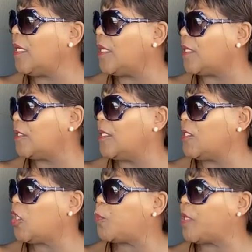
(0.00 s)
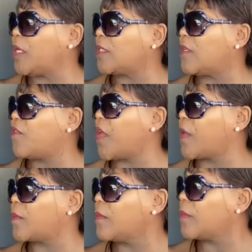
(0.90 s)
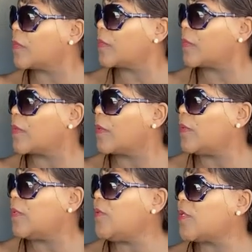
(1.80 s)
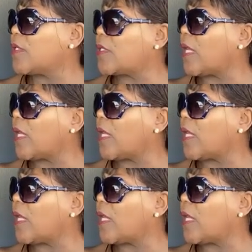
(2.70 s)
Yeah, just because of the fact you're